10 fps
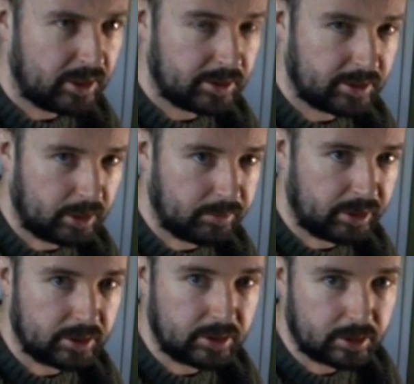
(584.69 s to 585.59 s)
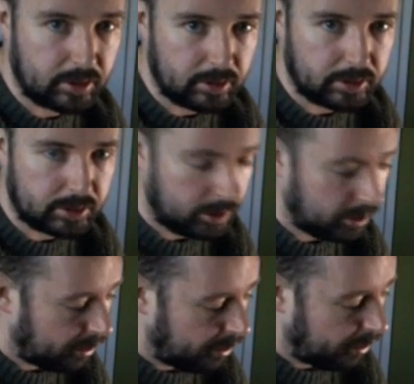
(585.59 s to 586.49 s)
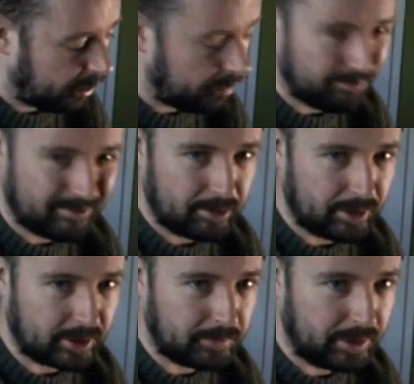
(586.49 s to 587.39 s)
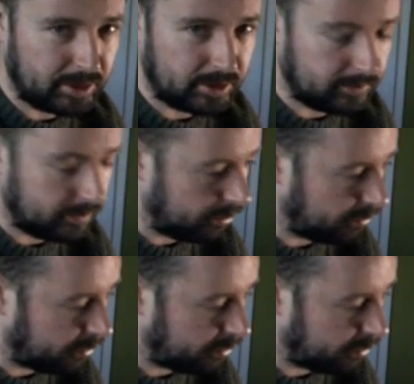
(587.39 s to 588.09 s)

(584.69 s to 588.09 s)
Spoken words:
Tama, they're called. Quite expensive though.